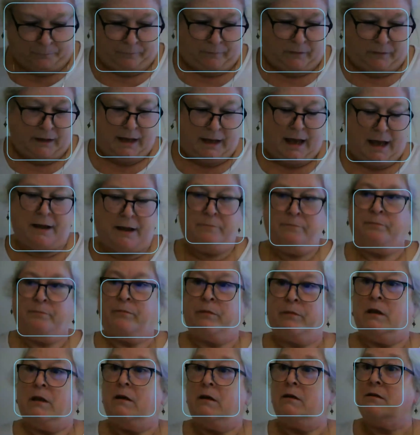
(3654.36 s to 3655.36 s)
Okay,
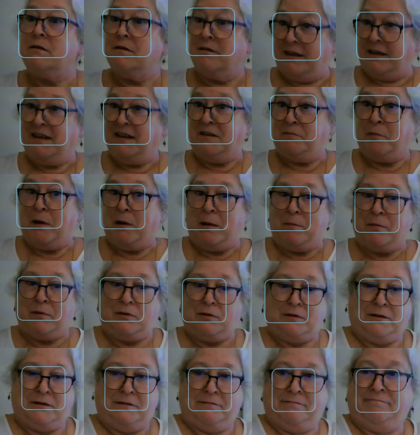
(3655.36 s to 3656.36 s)
it
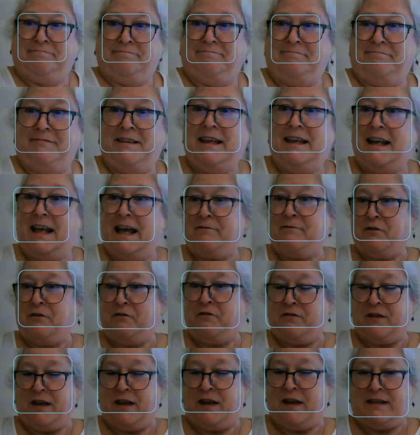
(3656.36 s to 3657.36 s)
bubbled. It
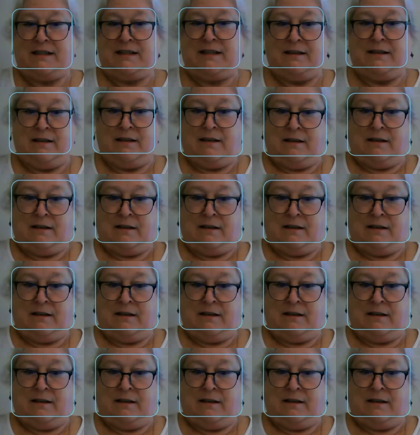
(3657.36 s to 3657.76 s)
effervesced.